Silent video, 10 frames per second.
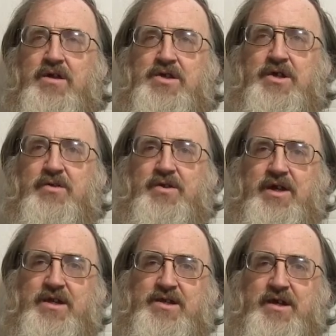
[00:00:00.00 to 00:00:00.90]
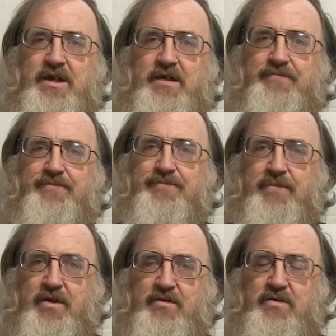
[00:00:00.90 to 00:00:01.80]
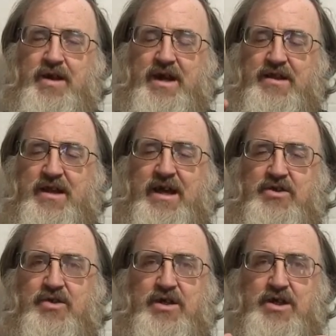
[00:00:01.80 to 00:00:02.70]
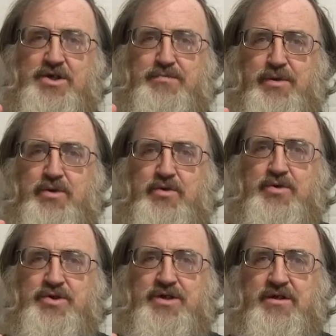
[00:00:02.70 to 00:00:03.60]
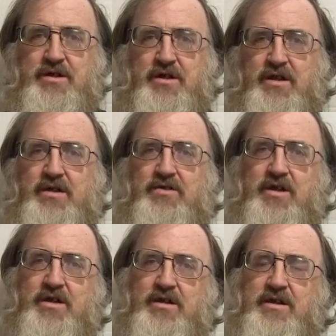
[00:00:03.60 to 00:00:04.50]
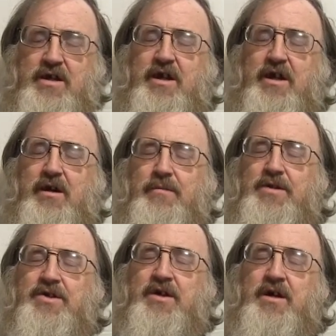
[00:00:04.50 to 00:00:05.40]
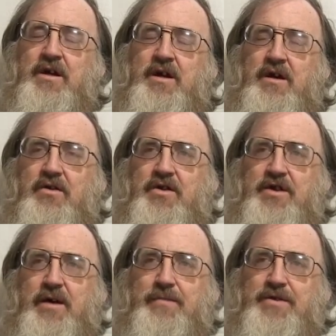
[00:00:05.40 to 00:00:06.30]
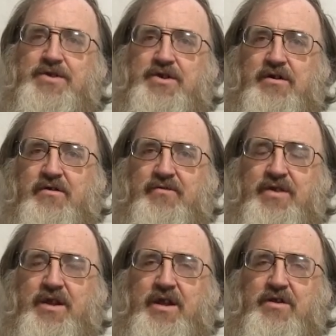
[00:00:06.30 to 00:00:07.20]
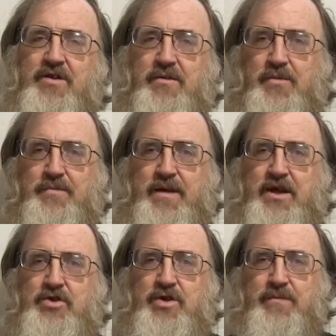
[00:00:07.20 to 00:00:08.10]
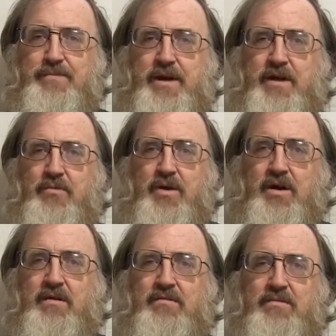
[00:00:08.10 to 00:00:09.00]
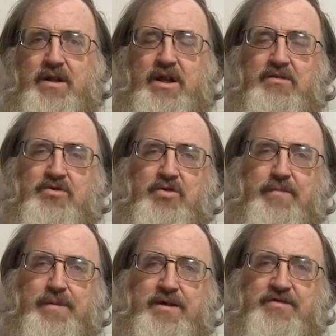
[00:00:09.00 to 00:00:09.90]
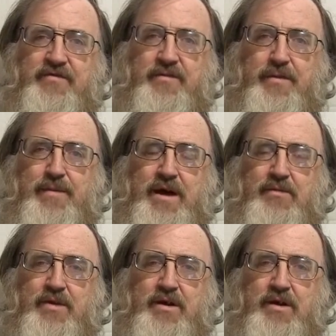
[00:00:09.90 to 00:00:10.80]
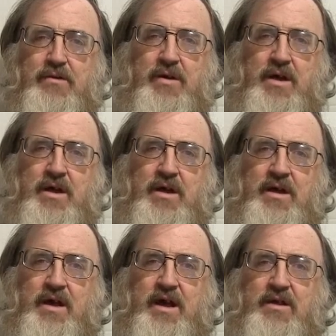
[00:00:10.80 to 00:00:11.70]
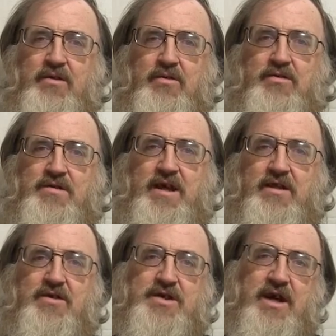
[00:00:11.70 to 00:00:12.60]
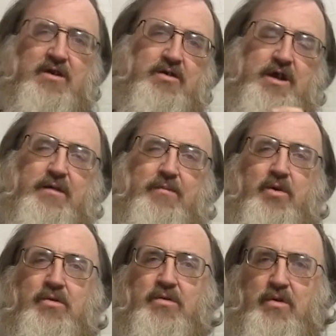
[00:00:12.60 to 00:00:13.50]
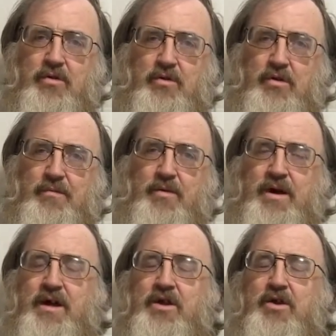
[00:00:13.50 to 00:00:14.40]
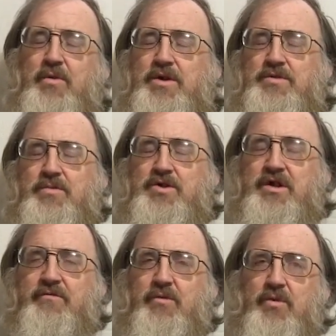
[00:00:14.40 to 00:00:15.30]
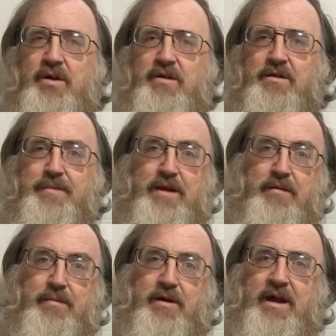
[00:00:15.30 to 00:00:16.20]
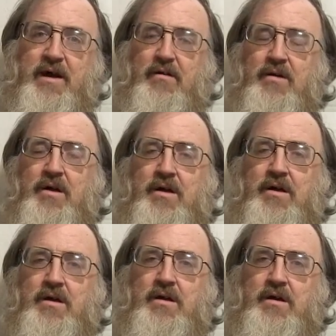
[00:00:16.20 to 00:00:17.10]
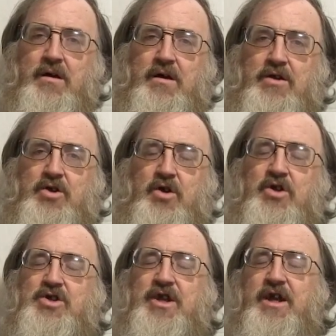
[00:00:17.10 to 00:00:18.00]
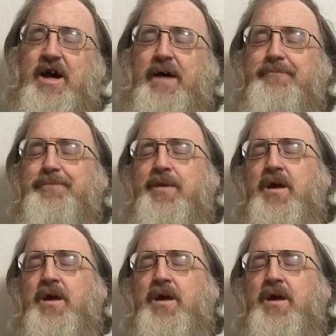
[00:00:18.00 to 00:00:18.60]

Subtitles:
so that you had actually exposed electric heating elements on the top of the stove, and then under them would be a drip pan where any drippings from the pot would go, and you take those out, clean them, or throw them away and get new ones, whichever one, depending upon how tarnish they got.